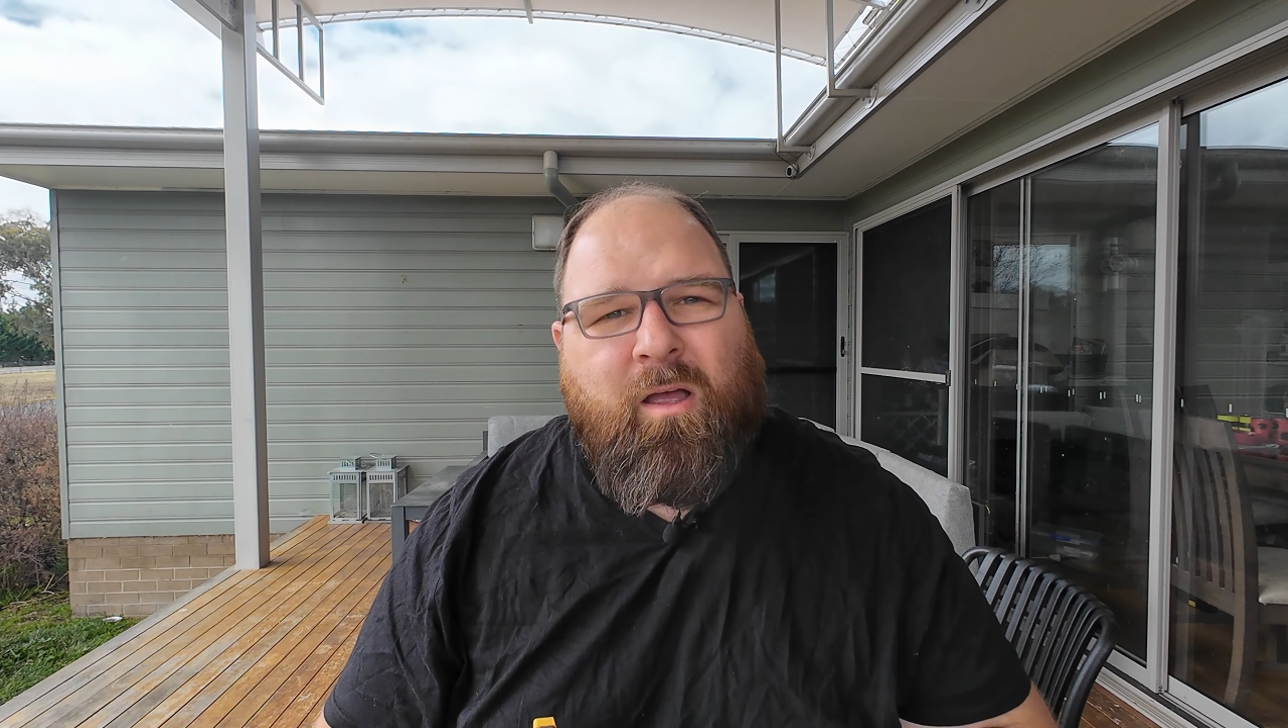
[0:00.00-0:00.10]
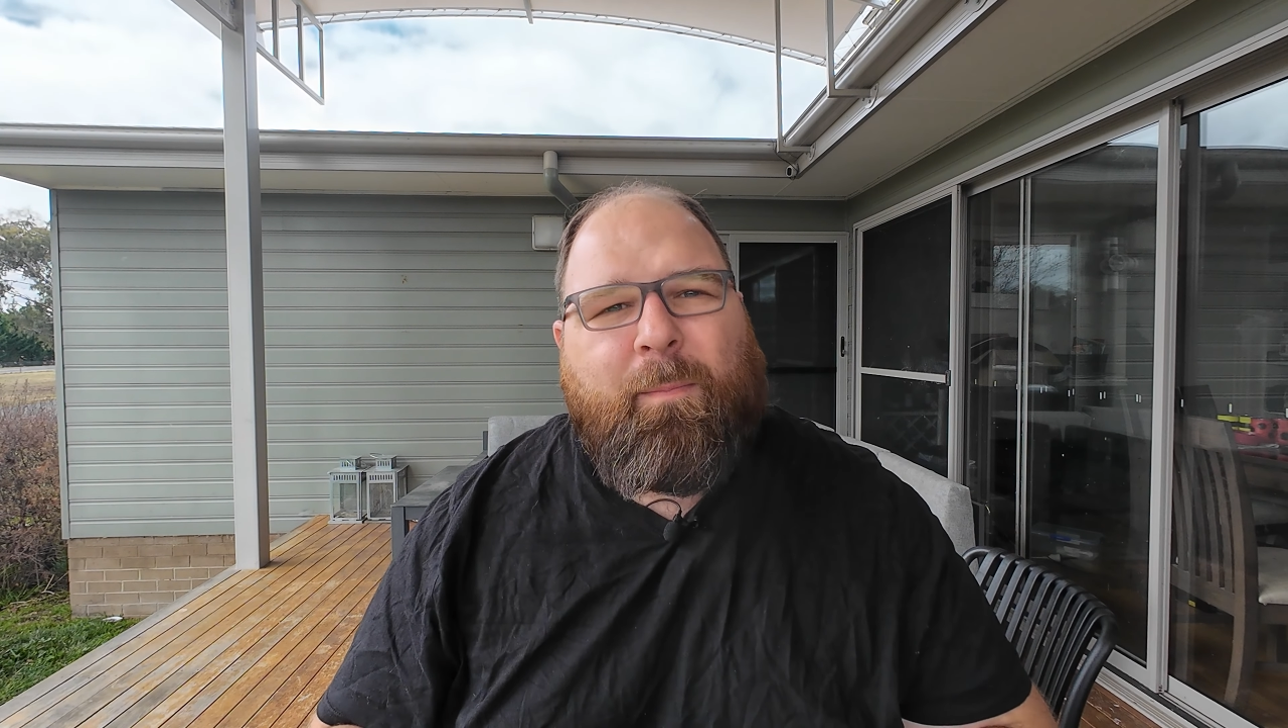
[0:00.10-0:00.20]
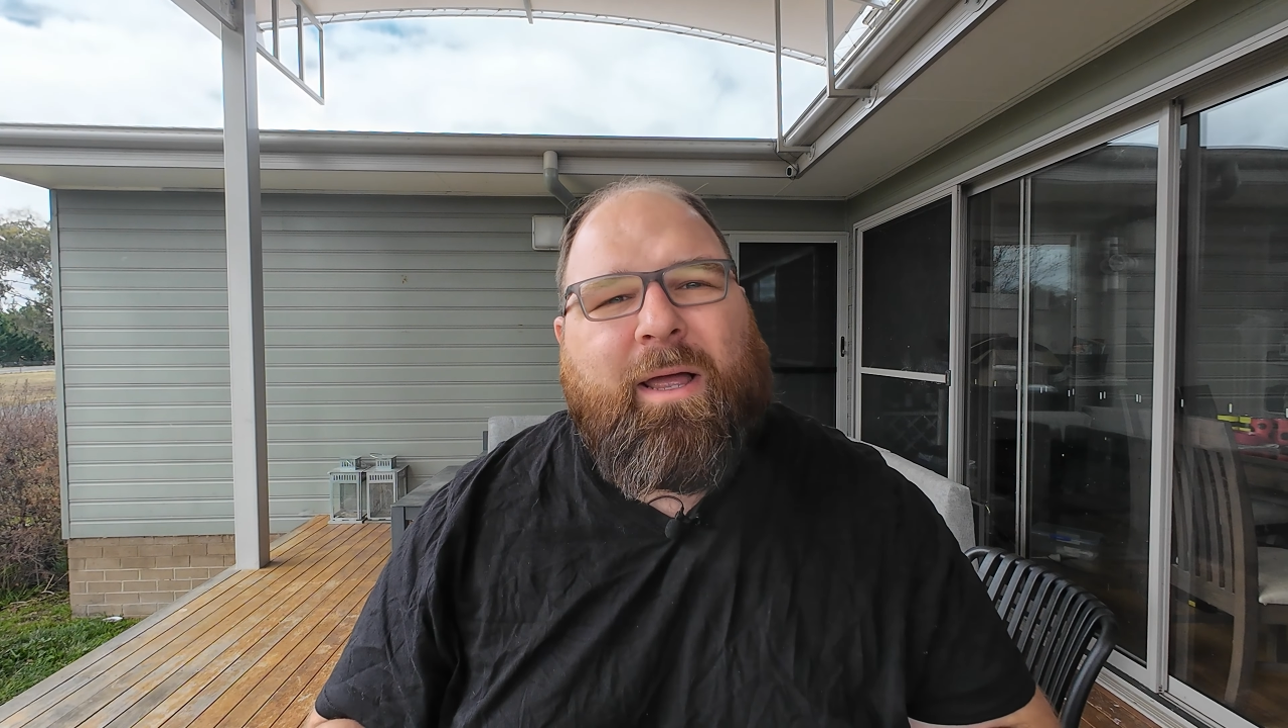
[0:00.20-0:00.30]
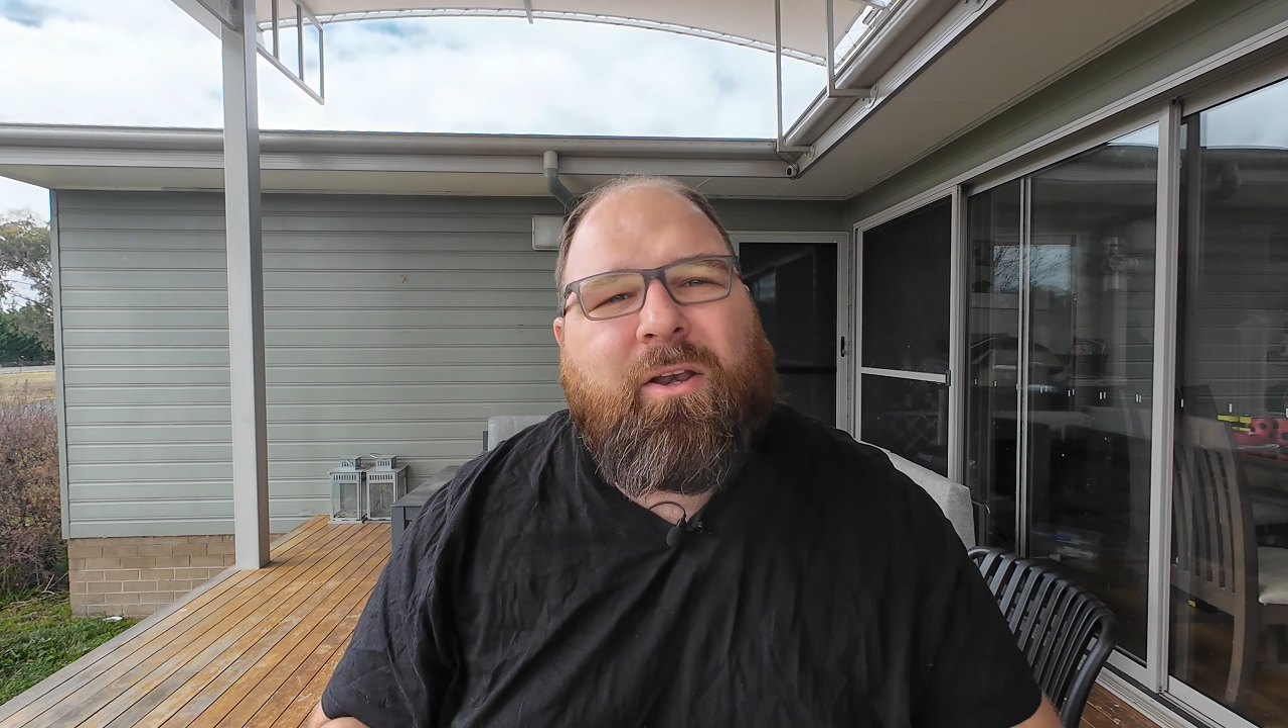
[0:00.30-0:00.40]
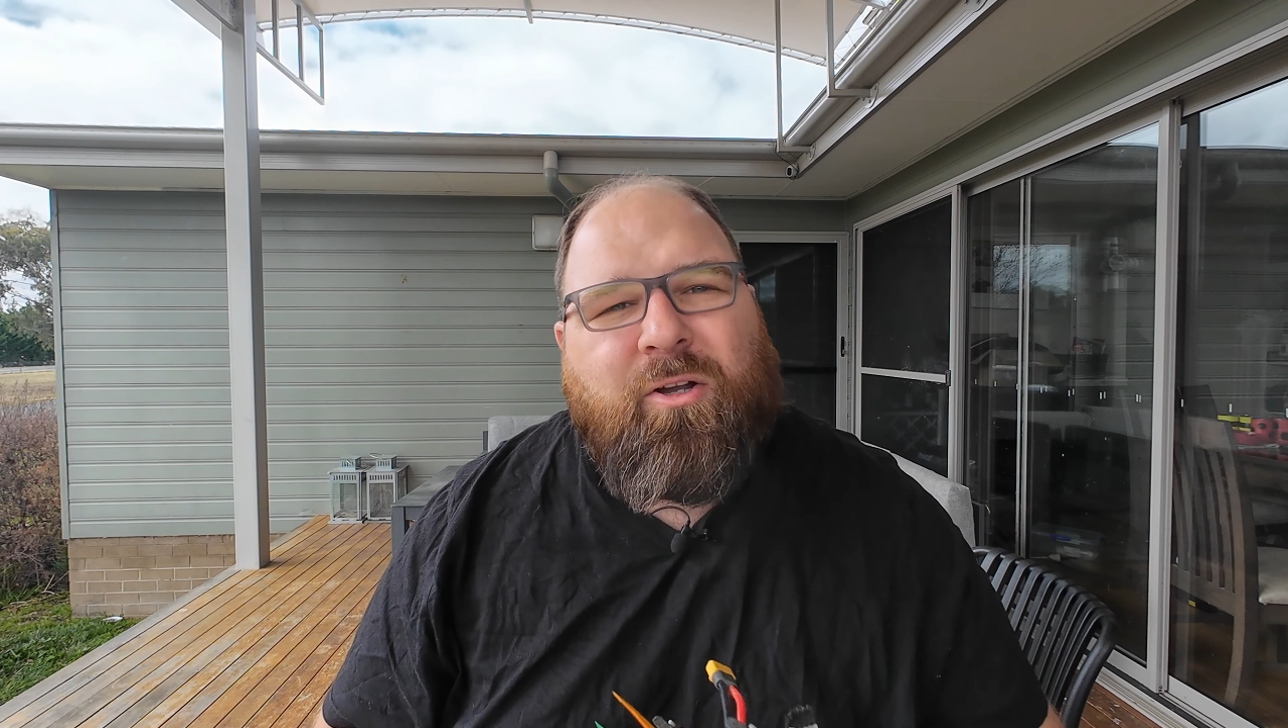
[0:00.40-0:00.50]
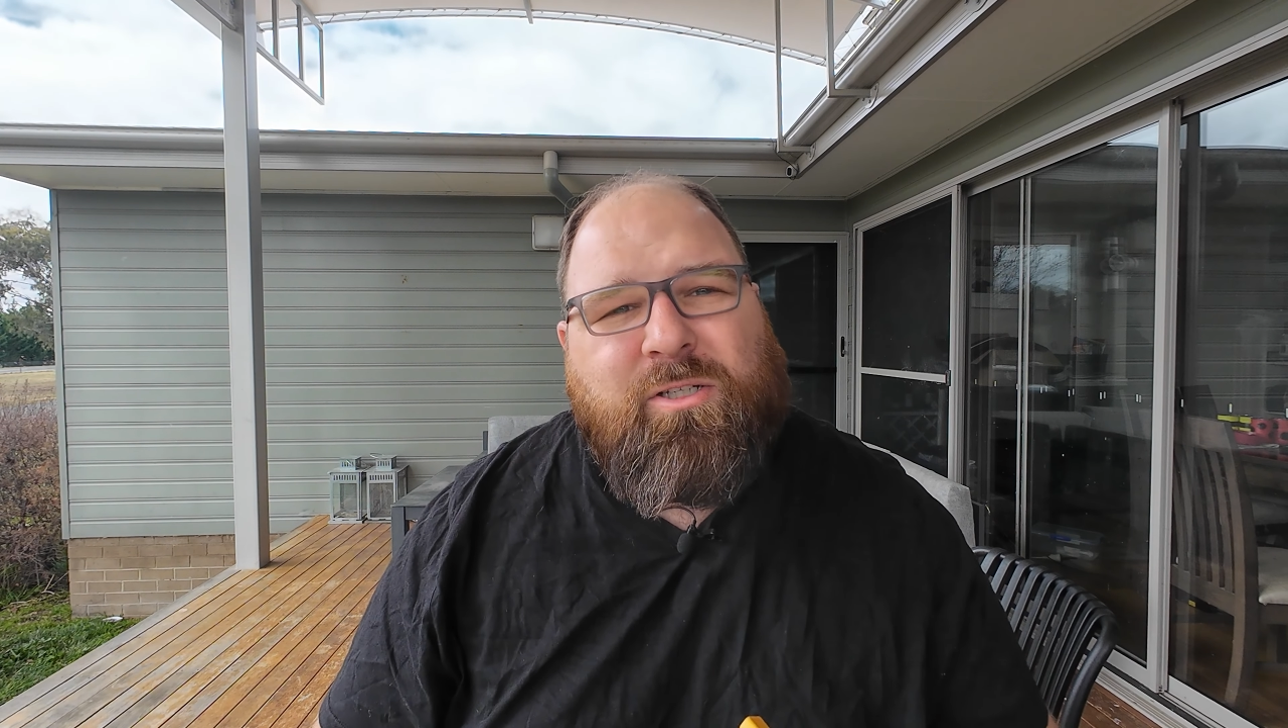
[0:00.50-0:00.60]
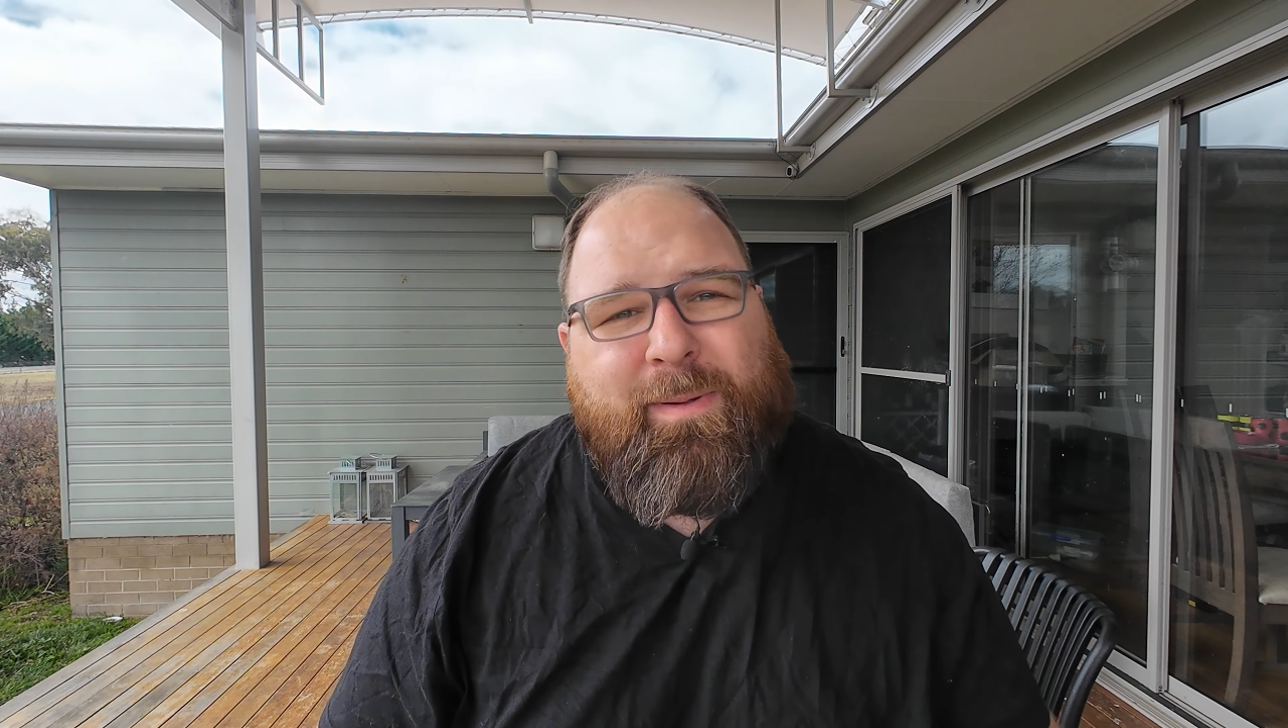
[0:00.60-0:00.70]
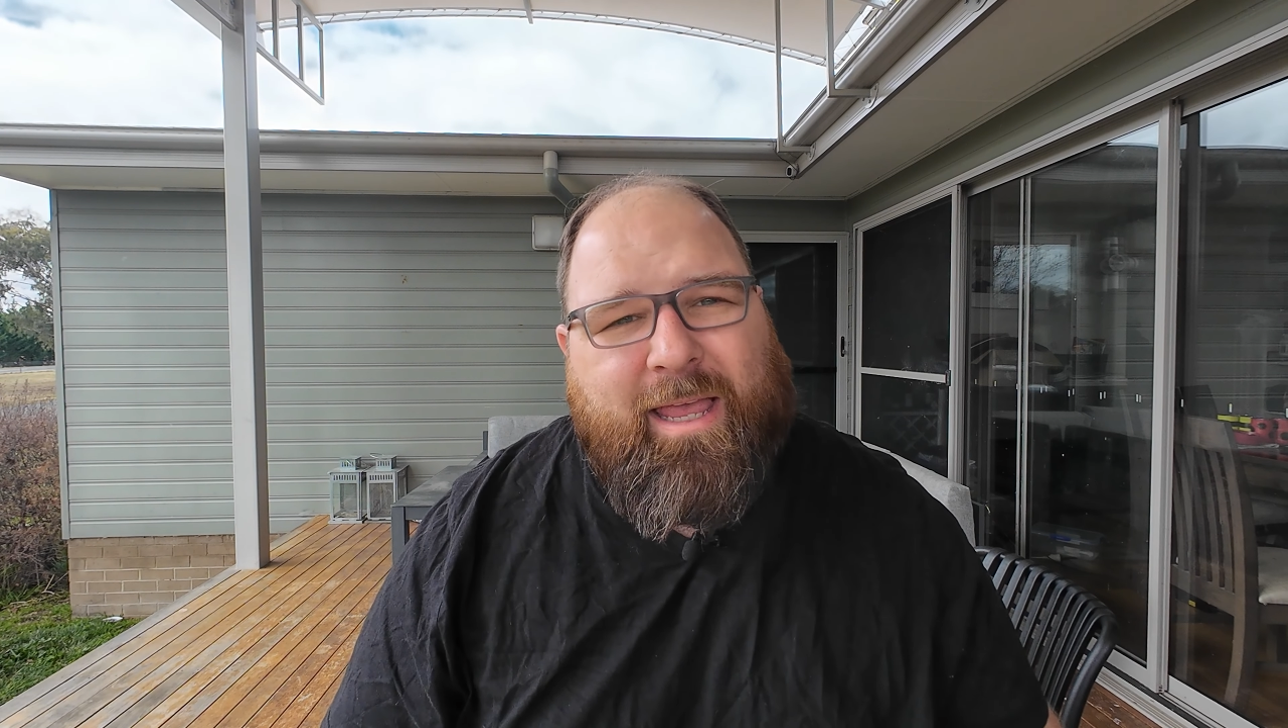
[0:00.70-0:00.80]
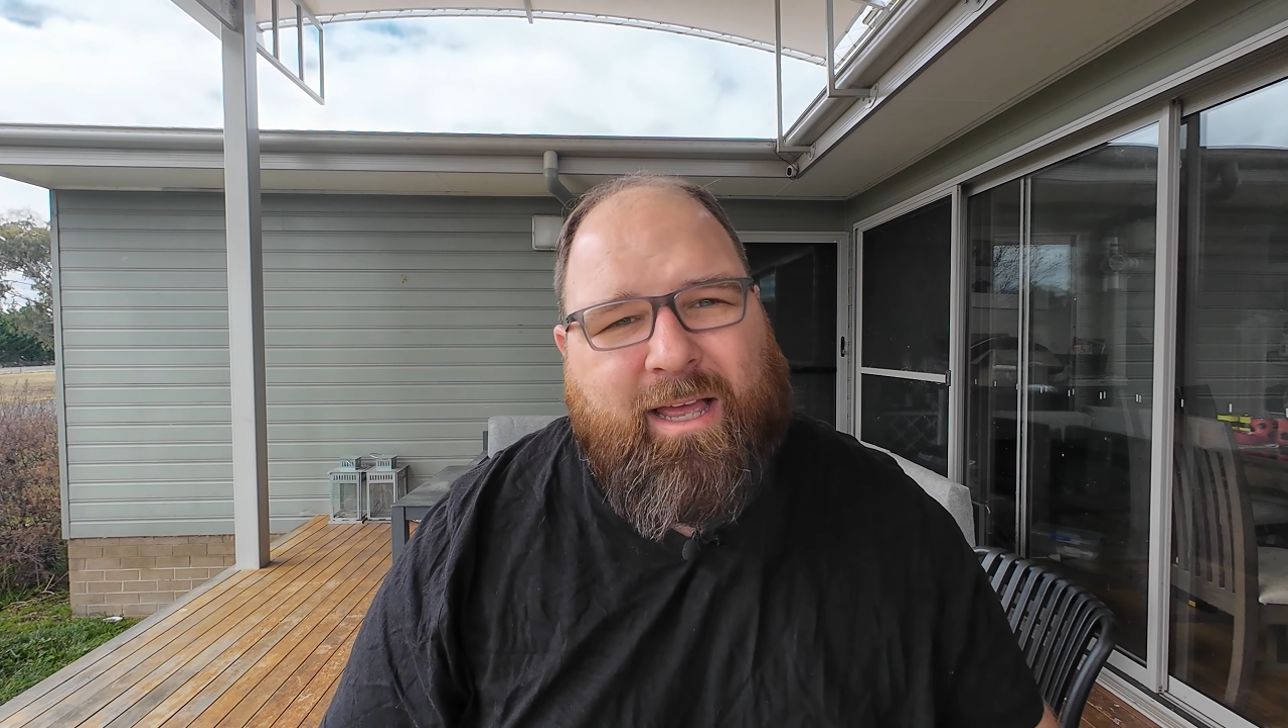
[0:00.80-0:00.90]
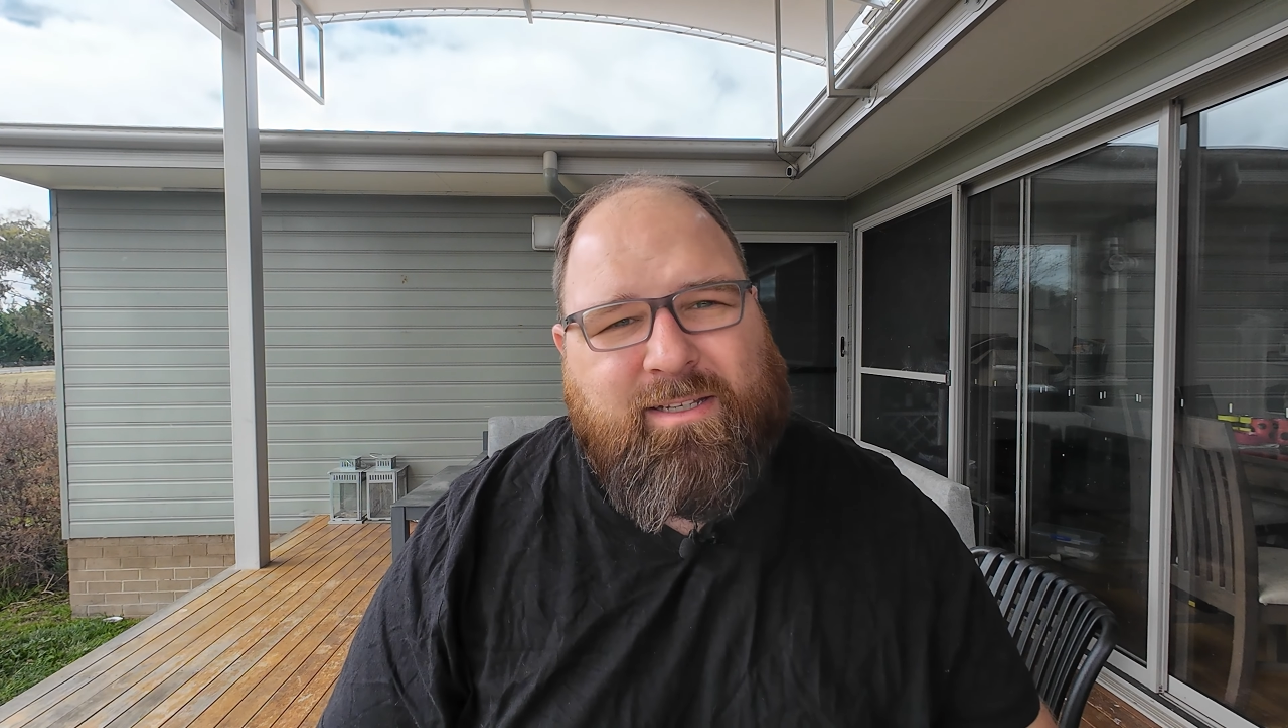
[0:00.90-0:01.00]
But not to be